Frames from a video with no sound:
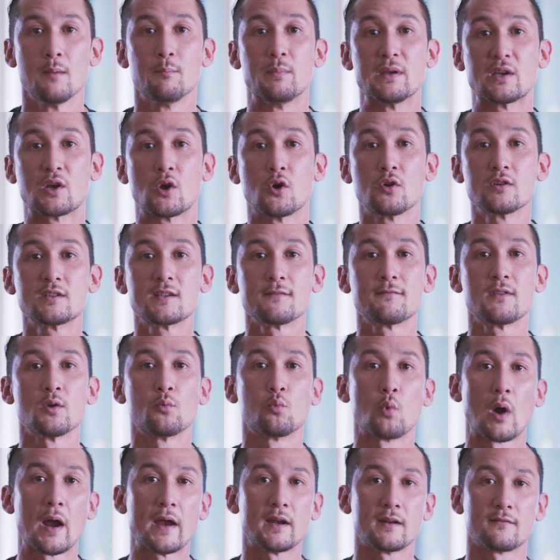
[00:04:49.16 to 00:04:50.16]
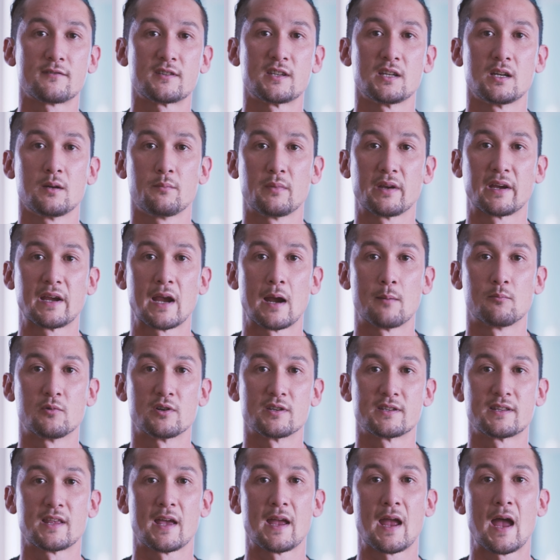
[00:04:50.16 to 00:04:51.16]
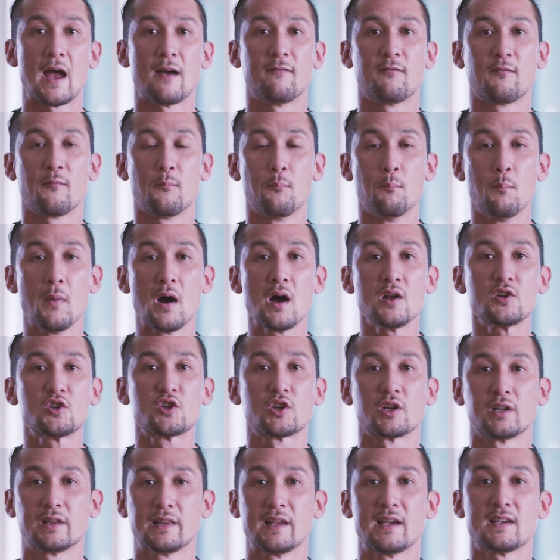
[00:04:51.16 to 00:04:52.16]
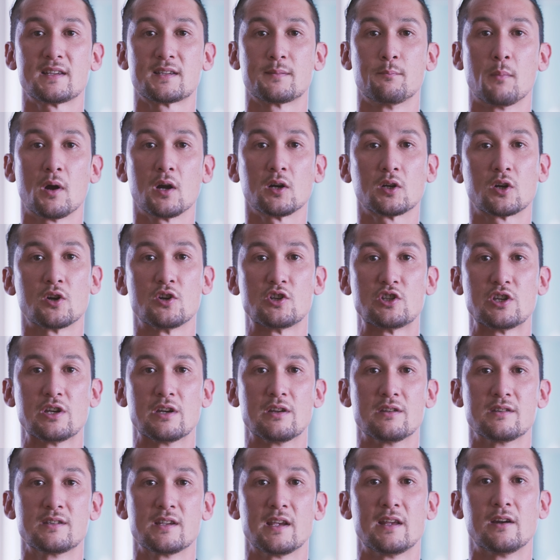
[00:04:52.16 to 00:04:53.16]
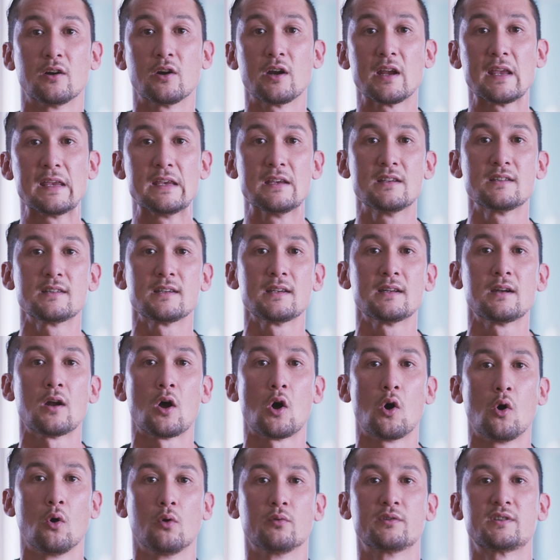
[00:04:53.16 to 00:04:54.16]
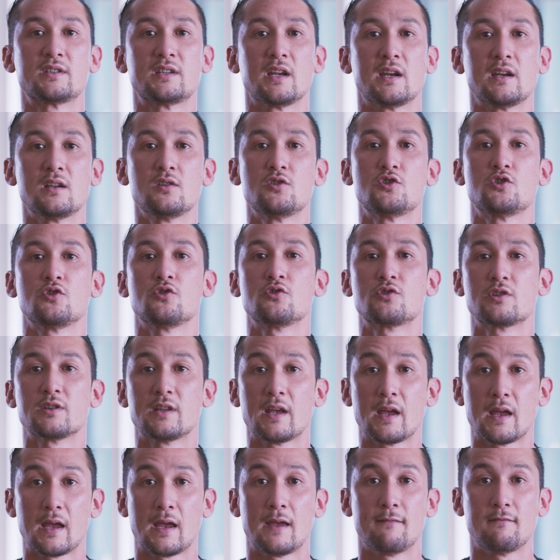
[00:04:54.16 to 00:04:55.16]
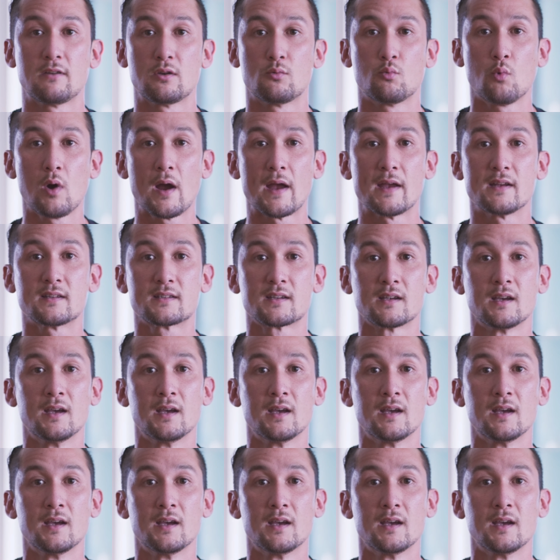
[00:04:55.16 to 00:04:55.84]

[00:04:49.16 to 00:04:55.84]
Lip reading: Because of the weight of cinema cameras, they have much less micro jitters and are easier to hold steady due to their heavy weight.